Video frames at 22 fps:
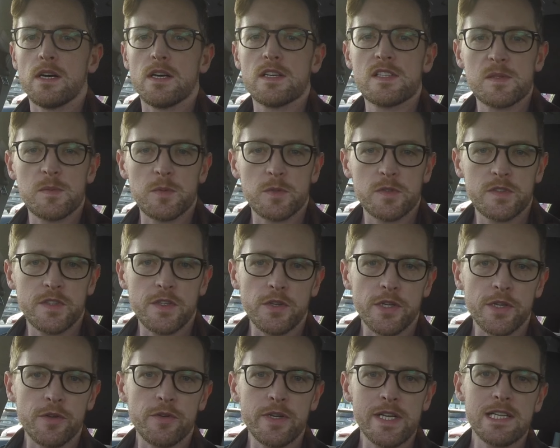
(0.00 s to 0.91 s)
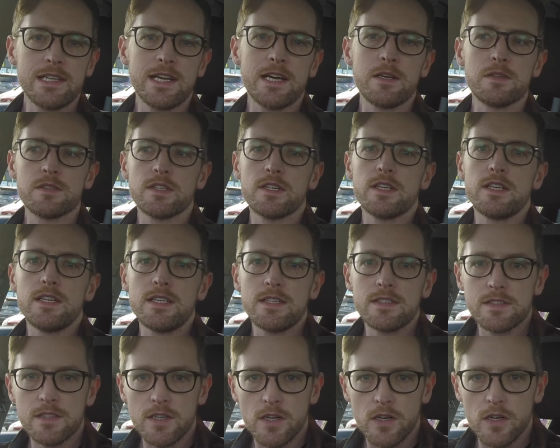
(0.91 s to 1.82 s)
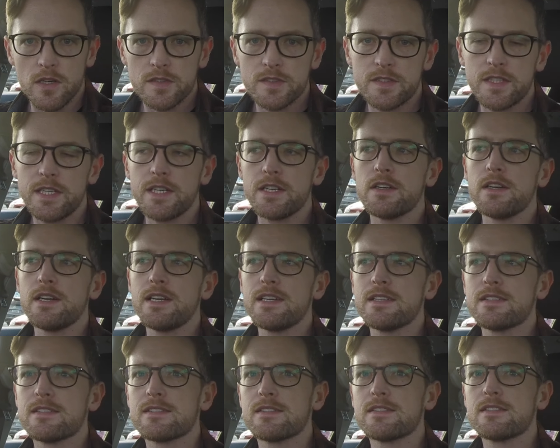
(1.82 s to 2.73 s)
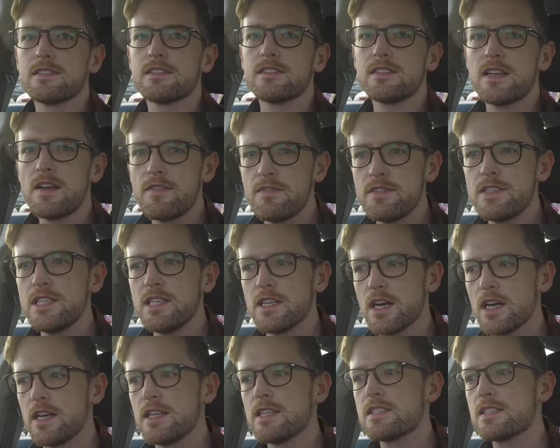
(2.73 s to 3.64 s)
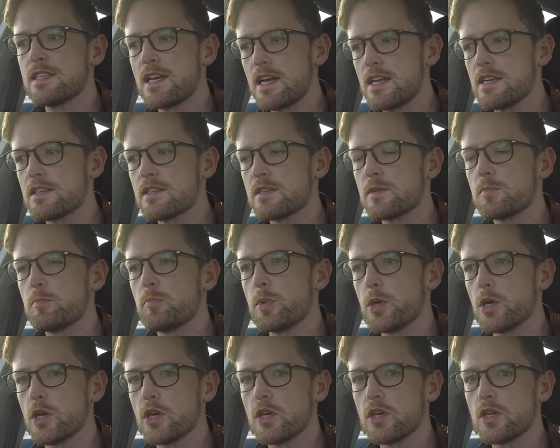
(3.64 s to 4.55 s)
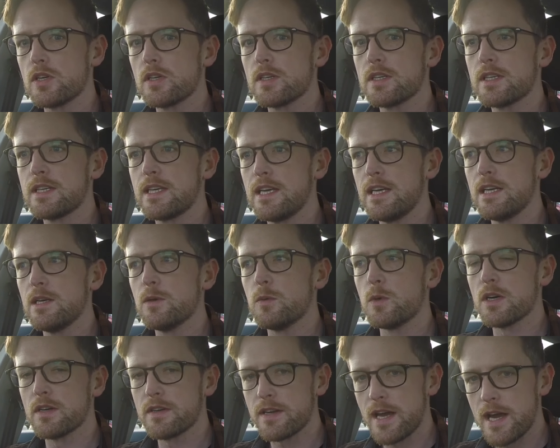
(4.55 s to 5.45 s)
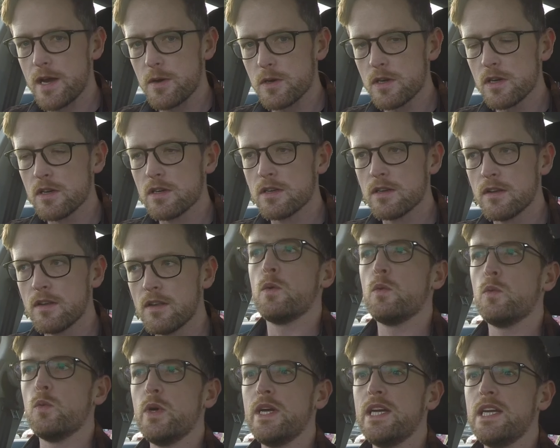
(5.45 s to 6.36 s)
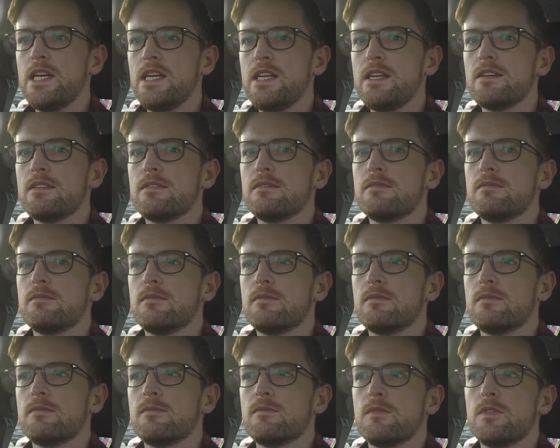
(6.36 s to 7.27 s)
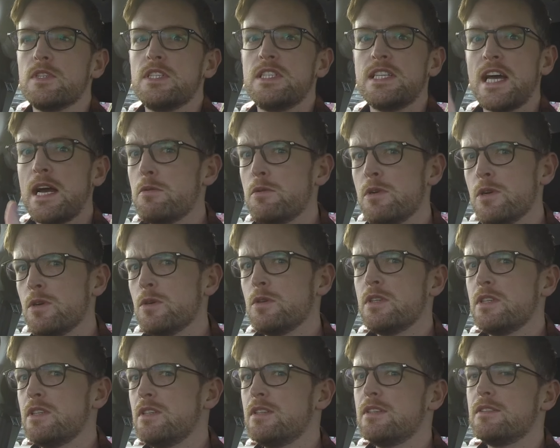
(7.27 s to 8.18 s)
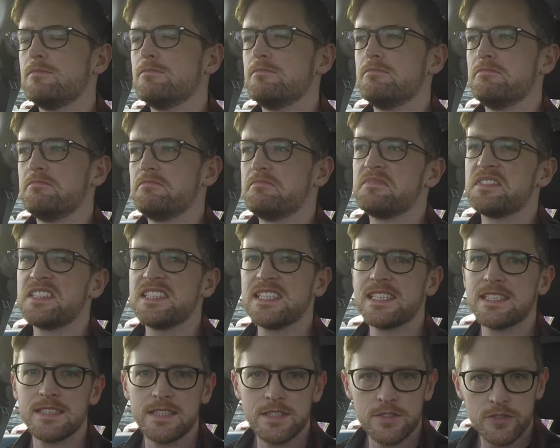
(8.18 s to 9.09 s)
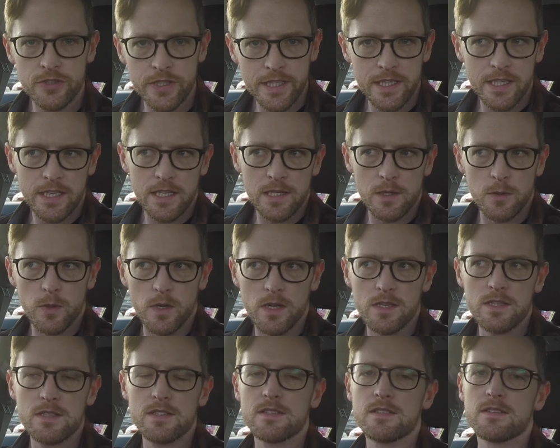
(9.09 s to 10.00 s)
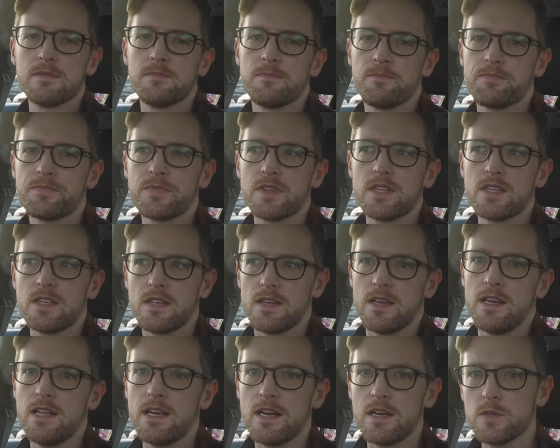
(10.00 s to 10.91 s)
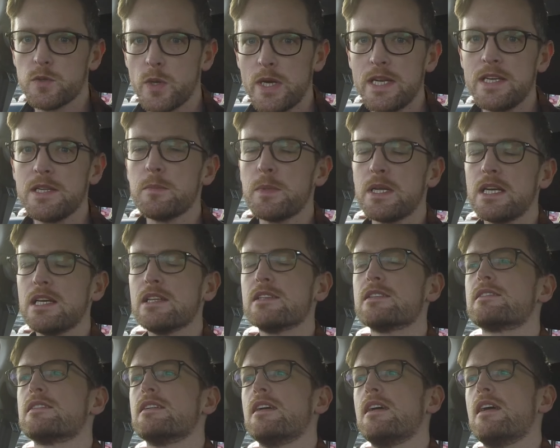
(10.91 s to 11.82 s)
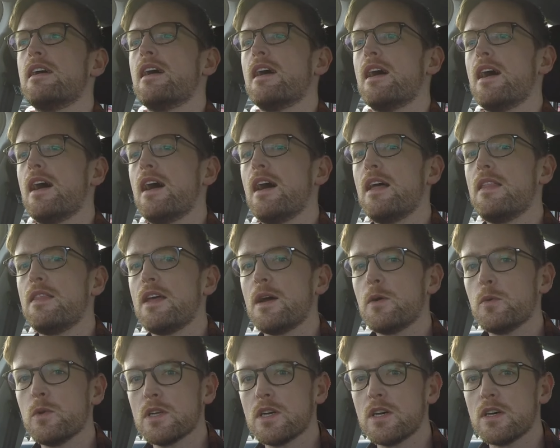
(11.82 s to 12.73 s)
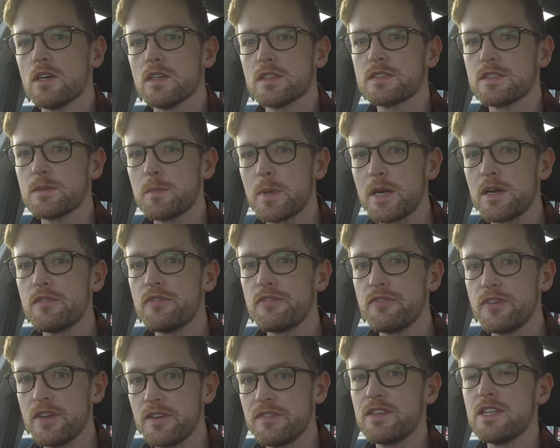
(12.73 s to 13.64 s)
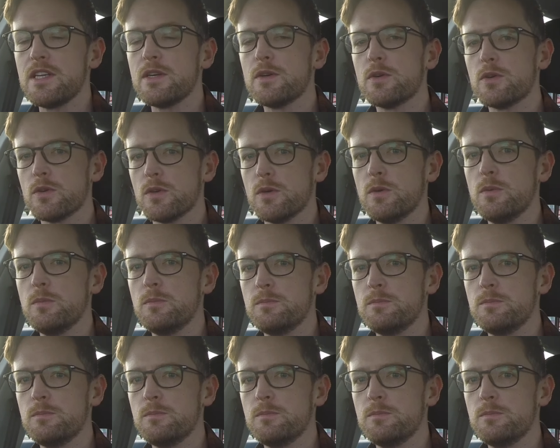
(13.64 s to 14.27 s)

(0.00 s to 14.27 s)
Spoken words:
I suppose the only real downside is cost here. It's 79 cents per kilowatt hour. We downloaded 63 kilowatts in our 20 minutes, and that will cost about 50 euro.